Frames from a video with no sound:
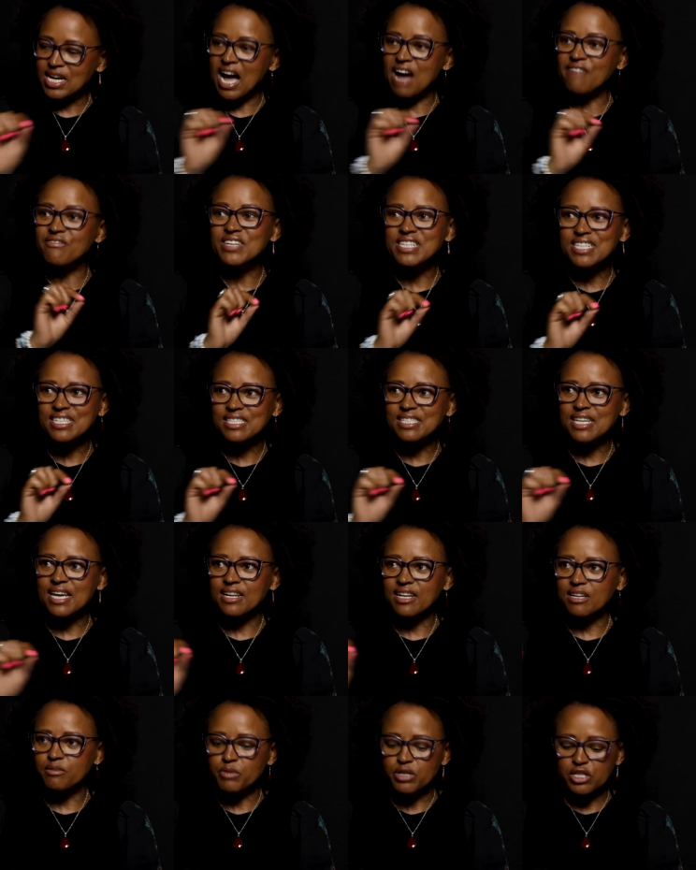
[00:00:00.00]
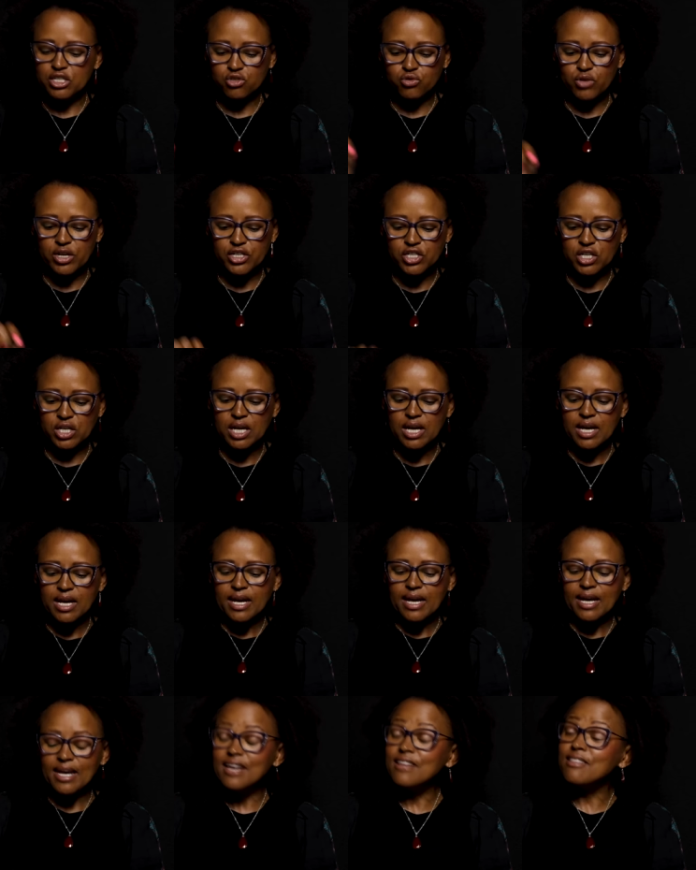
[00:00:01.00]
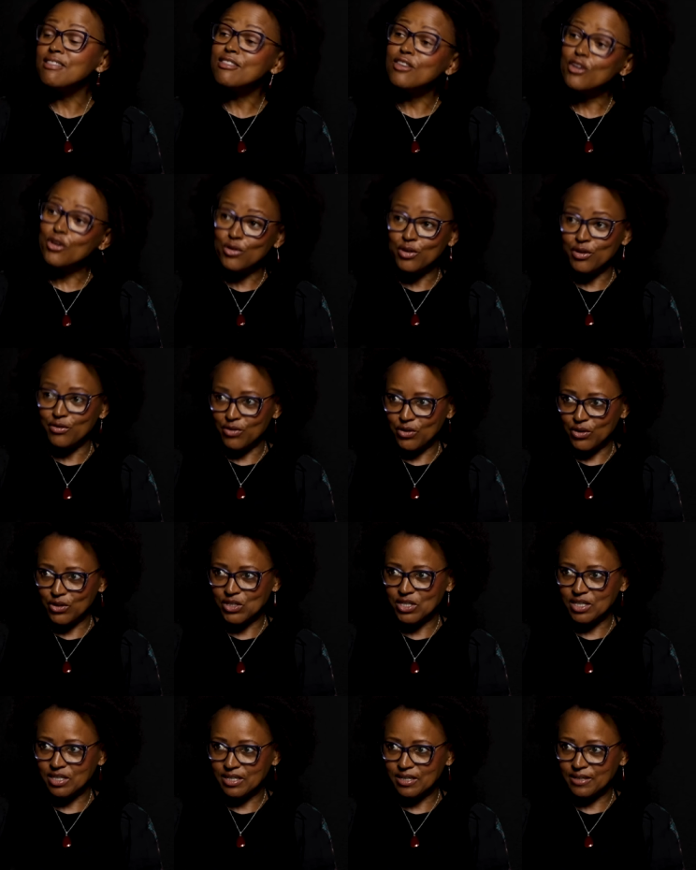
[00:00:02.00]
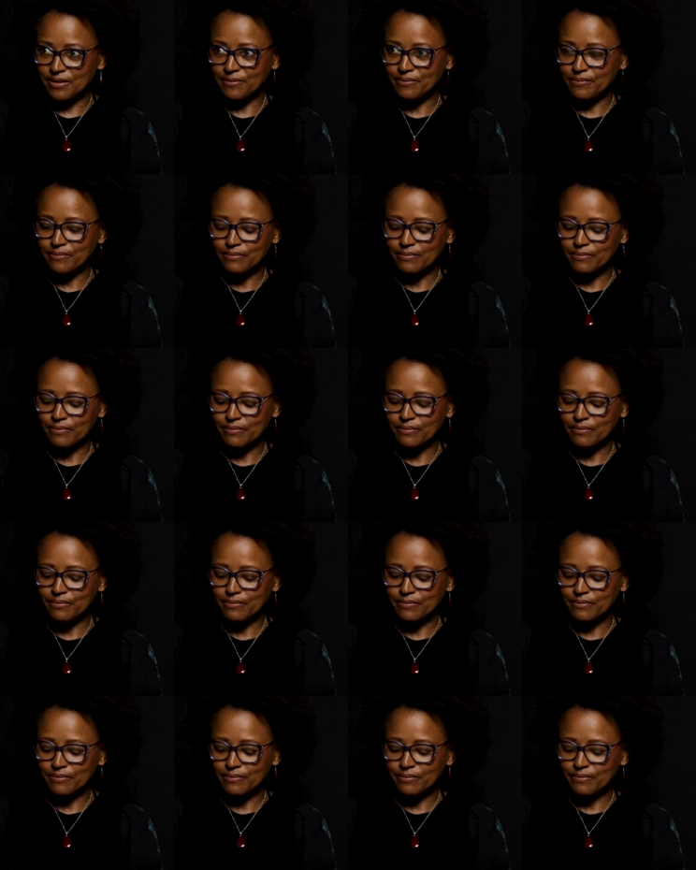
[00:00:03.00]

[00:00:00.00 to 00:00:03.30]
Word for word: governance and administration in the university.